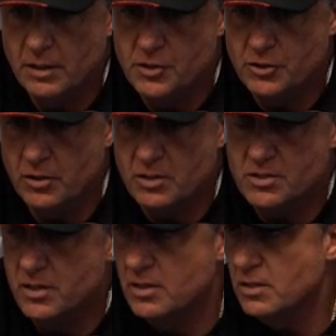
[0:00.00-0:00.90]
should
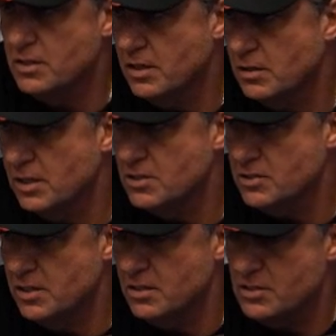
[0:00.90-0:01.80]
extend
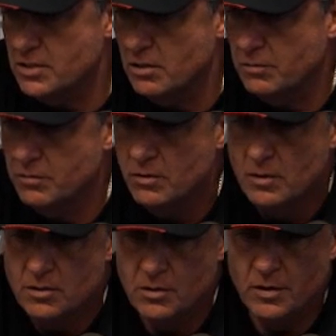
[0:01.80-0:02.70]
itself
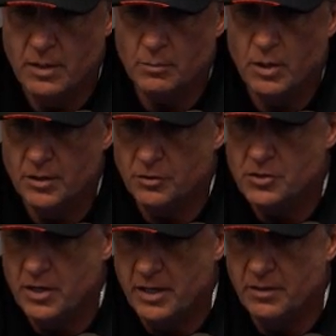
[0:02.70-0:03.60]
to them to
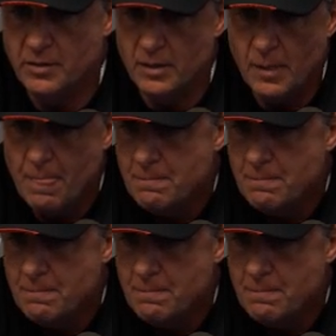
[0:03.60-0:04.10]
understand that